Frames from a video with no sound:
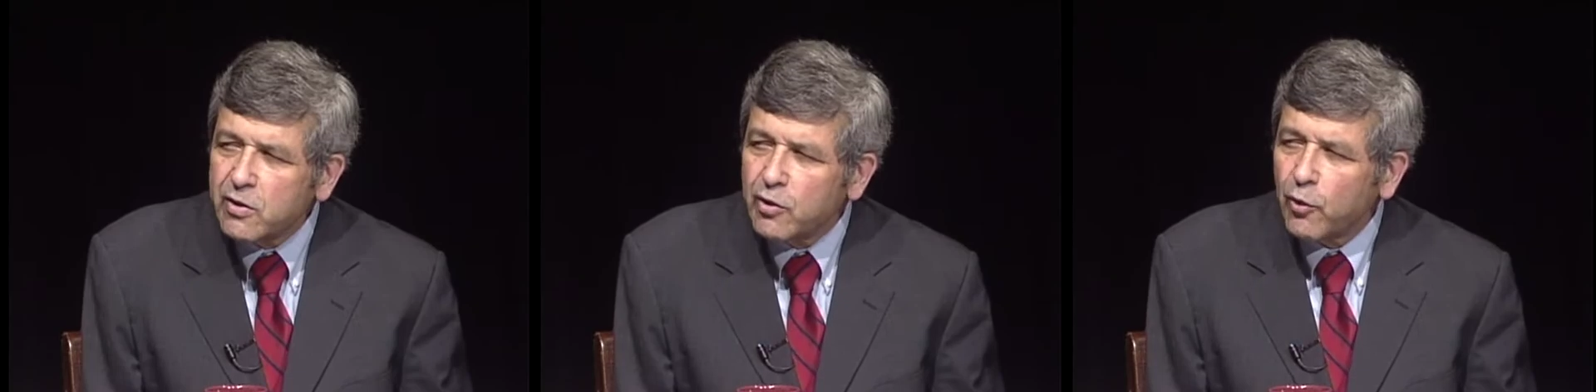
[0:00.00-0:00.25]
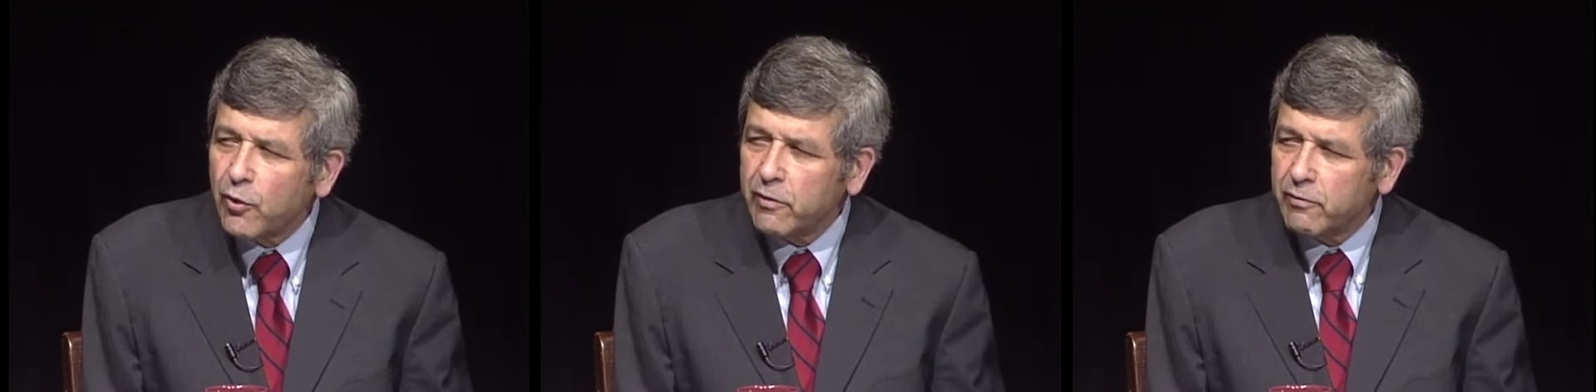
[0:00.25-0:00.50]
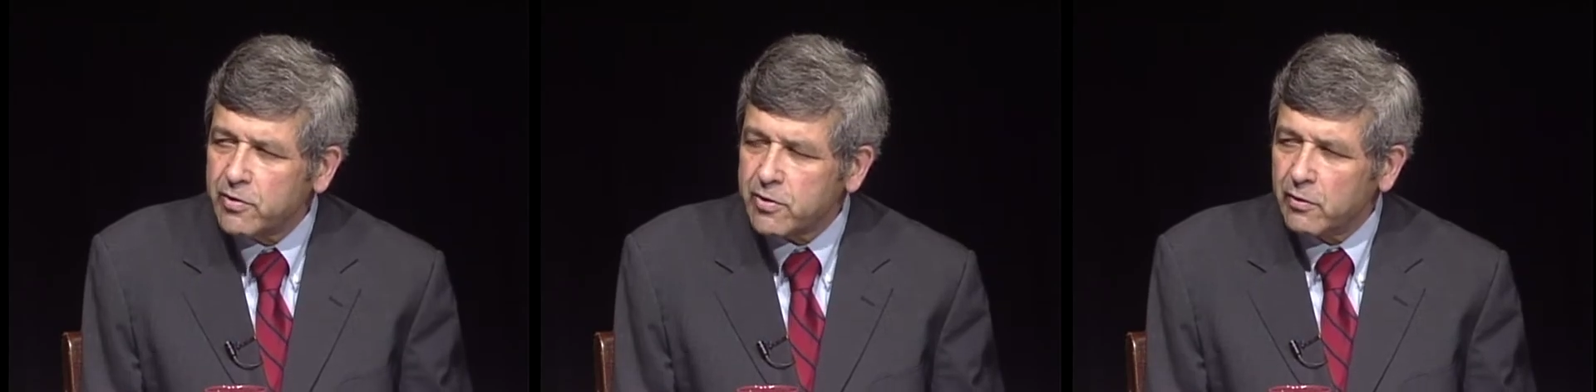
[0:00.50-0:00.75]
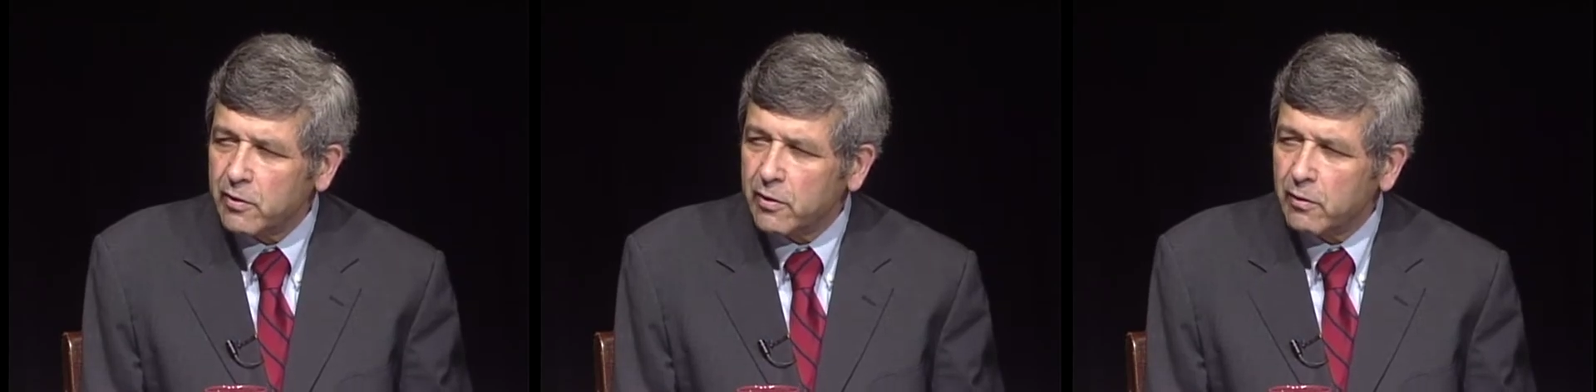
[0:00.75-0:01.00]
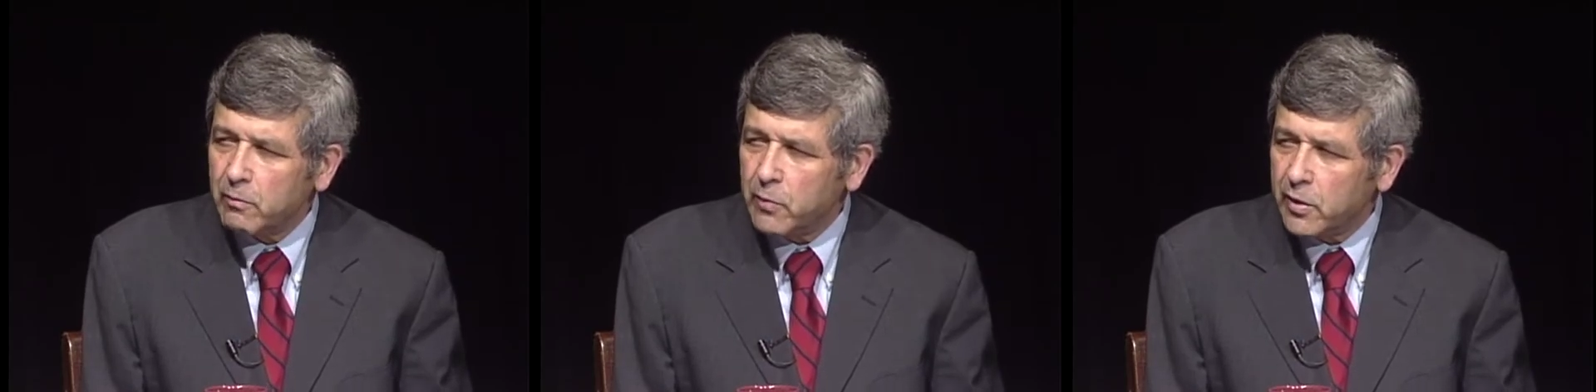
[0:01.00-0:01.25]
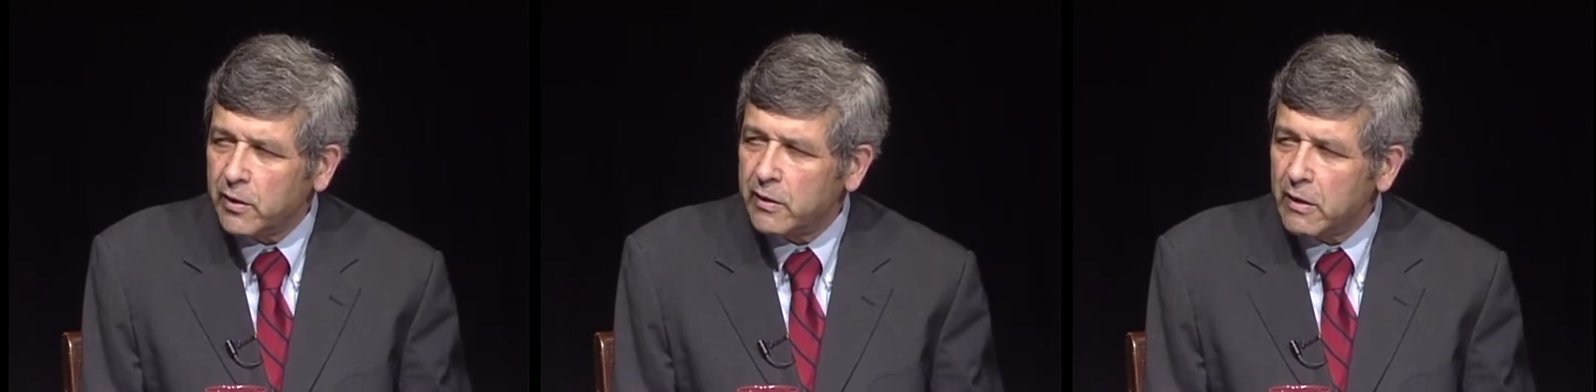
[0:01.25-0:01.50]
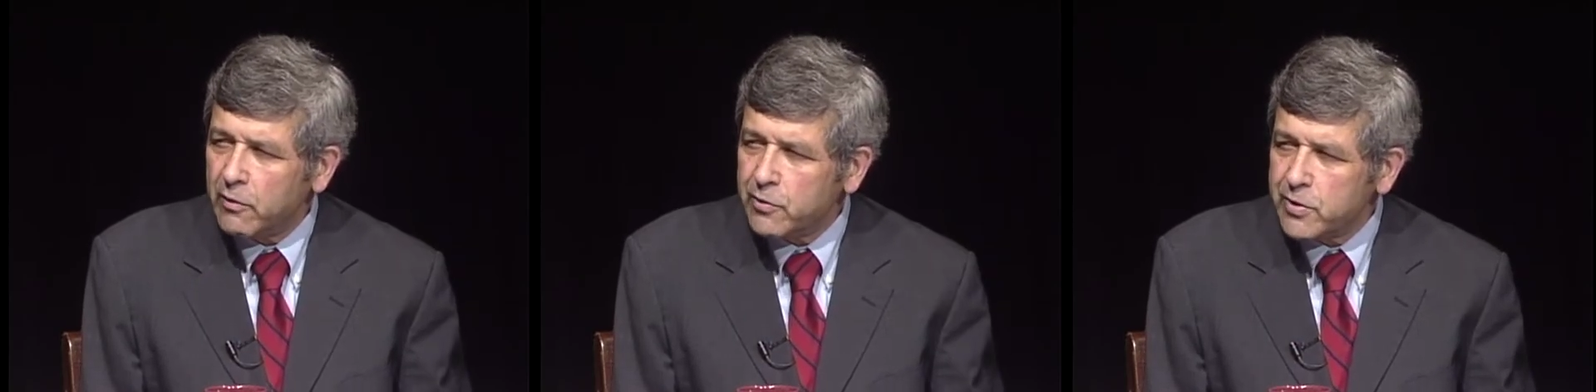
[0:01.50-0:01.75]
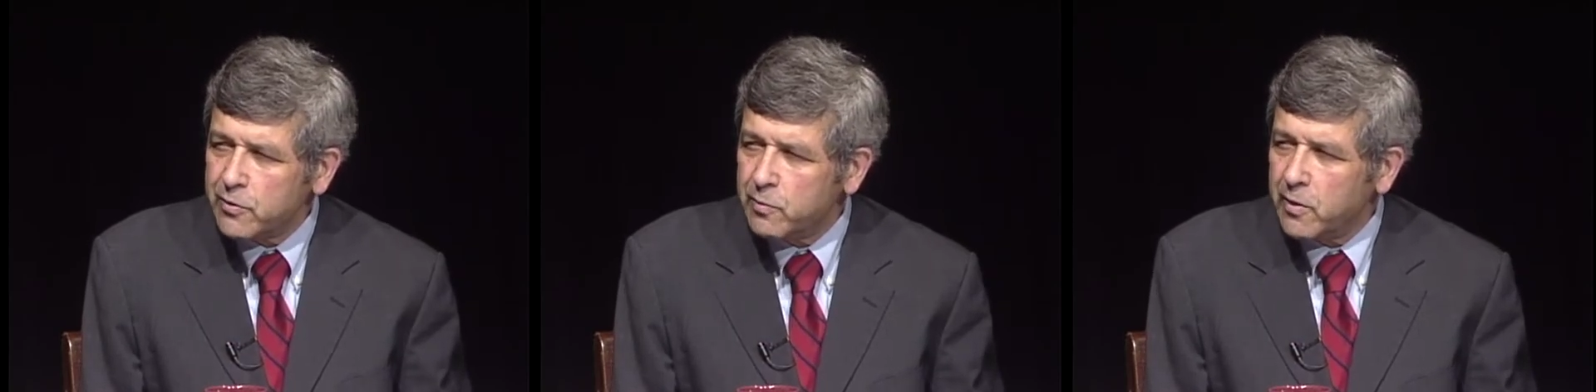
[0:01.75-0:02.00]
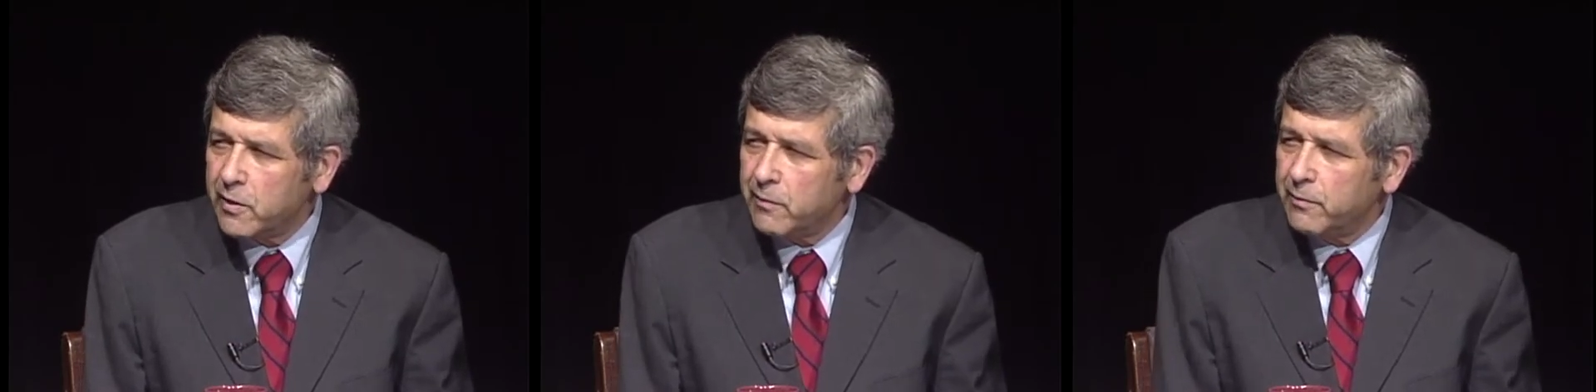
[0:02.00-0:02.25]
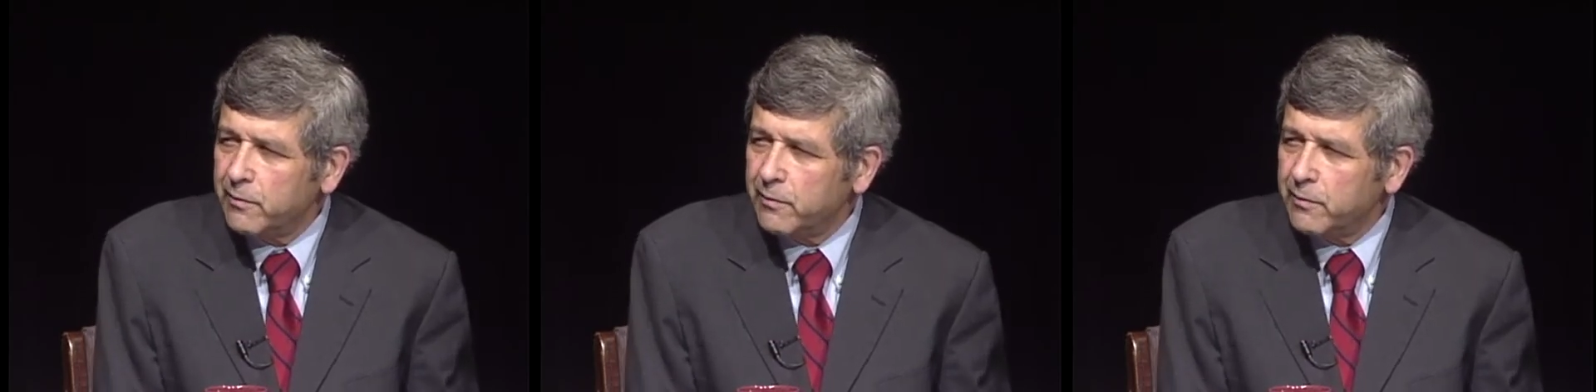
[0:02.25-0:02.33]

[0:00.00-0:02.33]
current fiscal year? $1 billion, $2 billion?